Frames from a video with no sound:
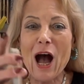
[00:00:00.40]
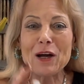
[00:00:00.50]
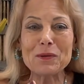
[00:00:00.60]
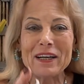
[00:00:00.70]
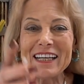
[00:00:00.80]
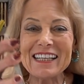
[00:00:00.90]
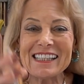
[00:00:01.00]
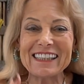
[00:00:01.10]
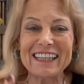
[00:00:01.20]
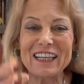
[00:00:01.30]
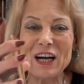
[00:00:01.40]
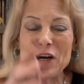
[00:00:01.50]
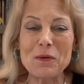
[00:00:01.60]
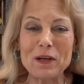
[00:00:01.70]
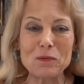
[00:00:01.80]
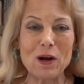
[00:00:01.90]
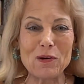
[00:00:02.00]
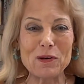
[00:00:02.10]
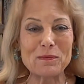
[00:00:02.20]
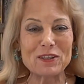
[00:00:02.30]
A uh, greetings, Leo, and
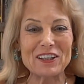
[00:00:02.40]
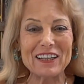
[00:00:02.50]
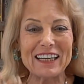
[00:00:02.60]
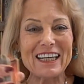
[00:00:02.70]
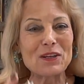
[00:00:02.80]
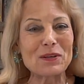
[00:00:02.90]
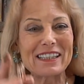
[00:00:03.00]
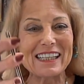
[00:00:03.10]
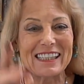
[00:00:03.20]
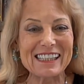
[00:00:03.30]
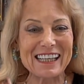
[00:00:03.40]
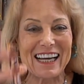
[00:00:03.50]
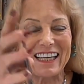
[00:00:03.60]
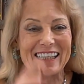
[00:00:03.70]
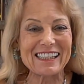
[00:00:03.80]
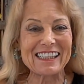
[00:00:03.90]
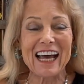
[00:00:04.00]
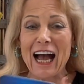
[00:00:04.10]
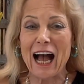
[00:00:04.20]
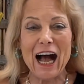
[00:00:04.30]
welcome to Ingrid's Insights.
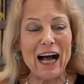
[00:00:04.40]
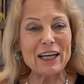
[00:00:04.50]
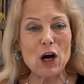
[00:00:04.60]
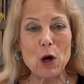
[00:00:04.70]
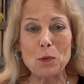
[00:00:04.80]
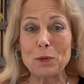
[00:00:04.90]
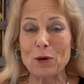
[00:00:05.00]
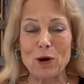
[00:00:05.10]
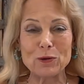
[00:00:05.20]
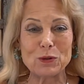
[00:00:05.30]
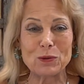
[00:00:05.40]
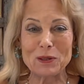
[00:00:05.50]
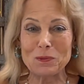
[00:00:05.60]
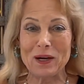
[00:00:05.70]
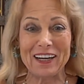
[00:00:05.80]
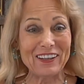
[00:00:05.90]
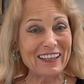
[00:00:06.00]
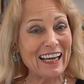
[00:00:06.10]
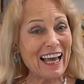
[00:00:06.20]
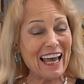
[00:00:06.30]
Hi, I hope you're all doing well,
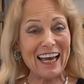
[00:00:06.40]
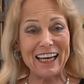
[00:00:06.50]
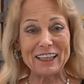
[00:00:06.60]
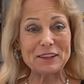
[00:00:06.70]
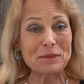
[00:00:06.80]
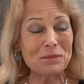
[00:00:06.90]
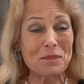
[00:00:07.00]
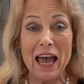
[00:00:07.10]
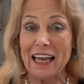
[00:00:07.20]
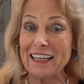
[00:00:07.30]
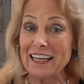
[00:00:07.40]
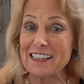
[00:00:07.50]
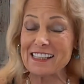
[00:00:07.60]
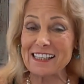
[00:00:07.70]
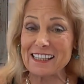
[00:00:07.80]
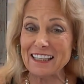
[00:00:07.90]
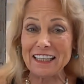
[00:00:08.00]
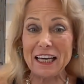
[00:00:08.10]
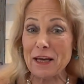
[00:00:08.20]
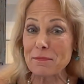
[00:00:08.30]
and let's
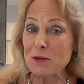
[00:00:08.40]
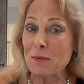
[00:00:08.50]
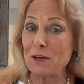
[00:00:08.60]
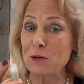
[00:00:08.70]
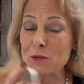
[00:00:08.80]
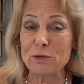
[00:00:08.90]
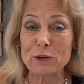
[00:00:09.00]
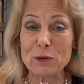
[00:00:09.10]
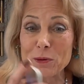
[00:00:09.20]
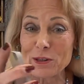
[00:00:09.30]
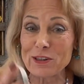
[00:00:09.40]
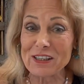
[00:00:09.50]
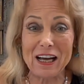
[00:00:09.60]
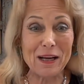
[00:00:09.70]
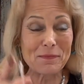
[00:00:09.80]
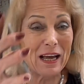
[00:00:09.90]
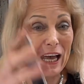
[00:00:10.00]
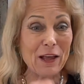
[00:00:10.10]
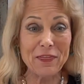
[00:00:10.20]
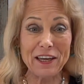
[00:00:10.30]
see. And to my new viewers, um,
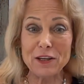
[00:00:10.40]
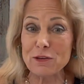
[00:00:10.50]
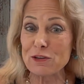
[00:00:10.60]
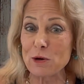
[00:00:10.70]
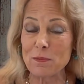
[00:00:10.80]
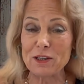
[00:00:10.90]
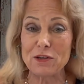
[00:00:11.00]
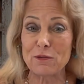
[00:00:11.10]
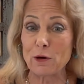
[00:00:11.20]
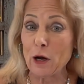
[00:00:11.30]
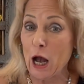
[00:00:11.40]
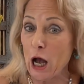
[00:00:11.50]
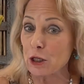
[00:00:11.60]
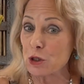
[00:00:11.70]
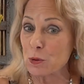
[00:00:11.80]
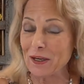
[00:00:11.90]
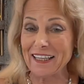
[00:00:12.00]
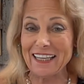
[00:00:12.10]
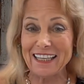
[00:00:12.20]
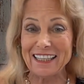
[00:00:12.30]
thank you so much for
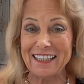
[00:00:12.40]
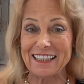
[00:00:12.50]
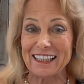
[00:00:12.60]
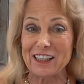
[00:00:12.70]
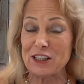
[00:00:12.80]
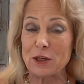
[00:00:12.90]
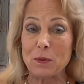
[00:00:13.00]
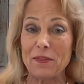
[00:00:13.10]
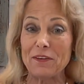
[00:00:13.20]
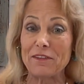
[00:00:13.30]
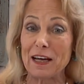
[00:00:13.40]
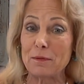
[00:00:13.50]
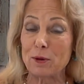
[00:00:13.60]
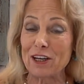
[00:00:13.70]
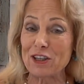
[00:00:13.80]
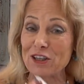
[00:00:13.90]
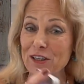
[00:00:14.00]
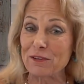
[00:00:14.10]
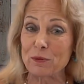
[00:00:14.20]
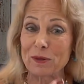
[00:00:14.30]
joining in, and let's see what the vibration
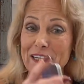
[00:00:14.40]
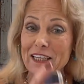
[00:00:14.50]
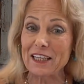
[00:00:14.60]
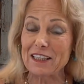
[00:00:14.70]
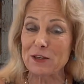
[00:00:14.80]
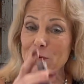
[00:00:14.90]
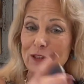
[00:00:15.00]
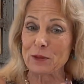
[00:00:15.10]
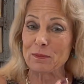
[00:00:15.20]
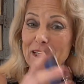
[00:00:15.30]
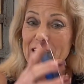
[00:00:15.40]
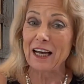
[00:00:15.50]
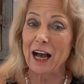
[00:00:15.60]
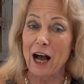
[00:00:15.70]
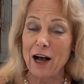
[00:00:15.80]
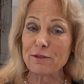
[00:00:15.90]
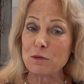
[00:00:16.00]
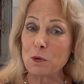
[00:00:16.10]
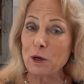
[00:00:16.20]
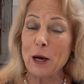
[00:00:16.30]
of the reading is going to be uh,
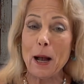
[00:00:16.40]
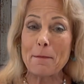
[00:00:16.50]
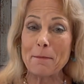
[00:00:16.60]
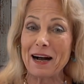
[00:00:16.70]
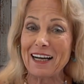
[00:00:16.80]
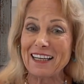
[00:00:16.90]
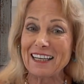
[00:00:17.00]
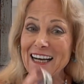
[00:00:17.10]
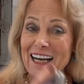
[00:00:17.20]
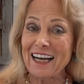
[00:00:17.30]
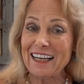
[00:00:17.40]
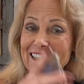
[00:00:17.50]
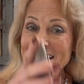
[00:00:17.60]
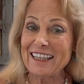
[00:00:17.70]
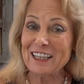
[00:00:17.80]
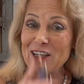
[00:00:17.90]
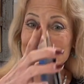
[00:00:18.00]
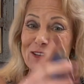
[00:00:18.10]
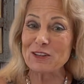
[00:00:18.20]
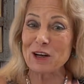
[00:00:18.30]
for my Leo,
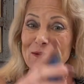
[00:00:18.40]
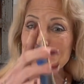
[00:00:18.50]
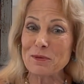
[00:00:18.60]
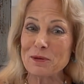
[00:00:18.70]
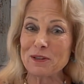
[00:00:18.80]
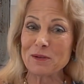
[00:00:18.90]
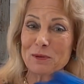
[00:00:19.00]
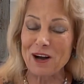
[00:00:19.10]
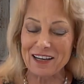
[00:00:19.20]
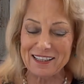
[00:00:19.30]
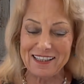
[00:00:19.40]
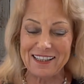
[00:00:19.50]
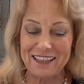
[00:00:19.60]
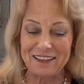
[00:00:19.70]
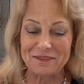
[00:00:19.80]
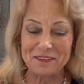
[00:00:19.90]
Sun, Moon, and Rising.